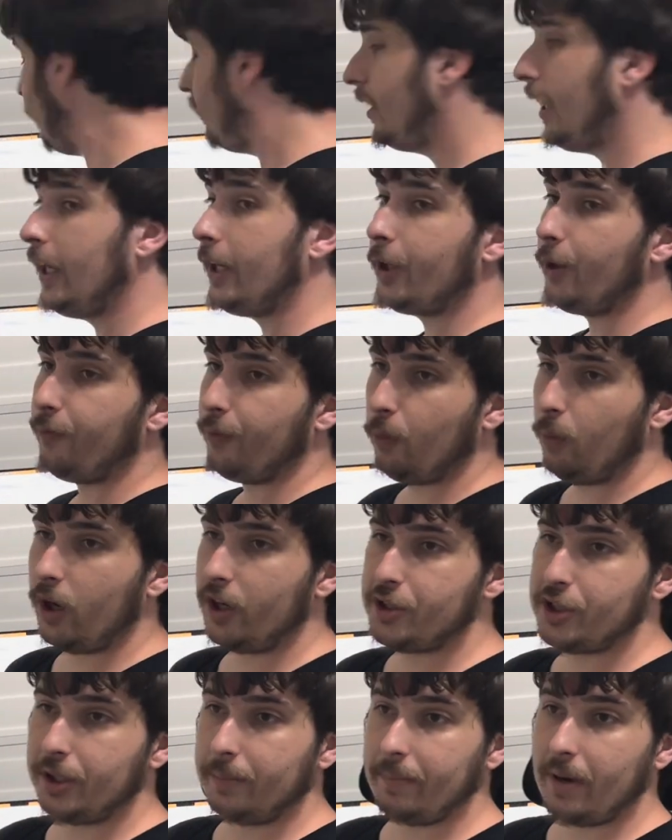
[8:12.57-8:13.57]
Thank you for
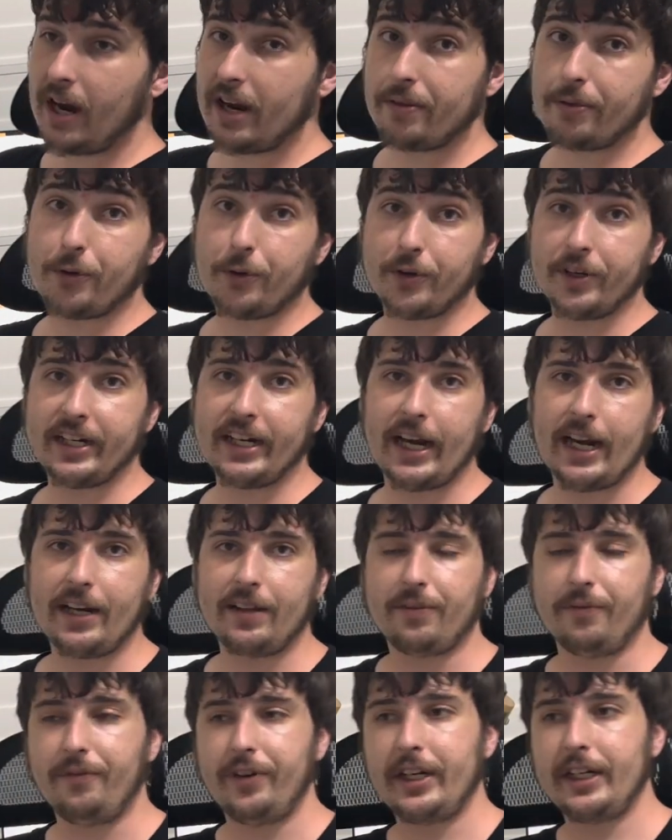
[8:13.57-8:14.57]
watching my 38th
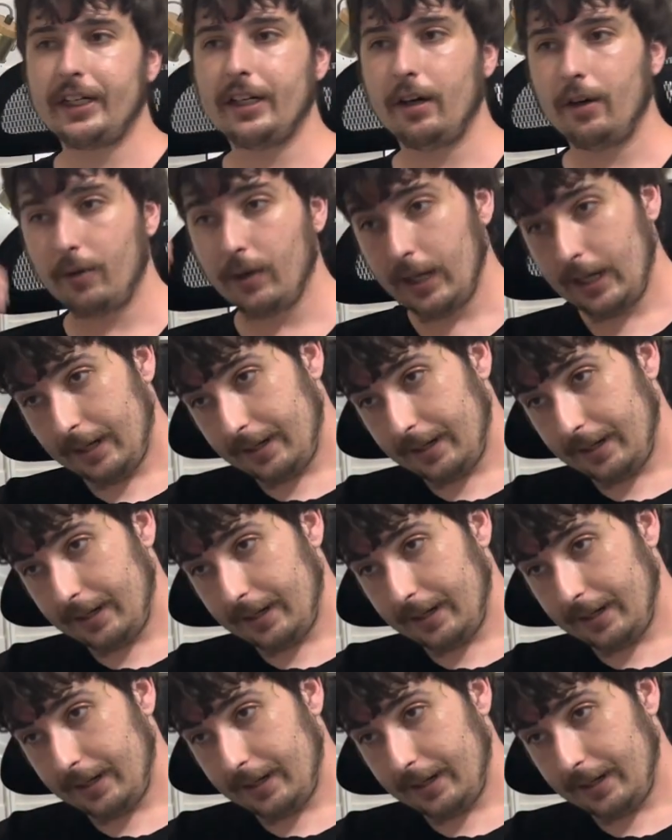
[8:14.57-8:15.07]
video.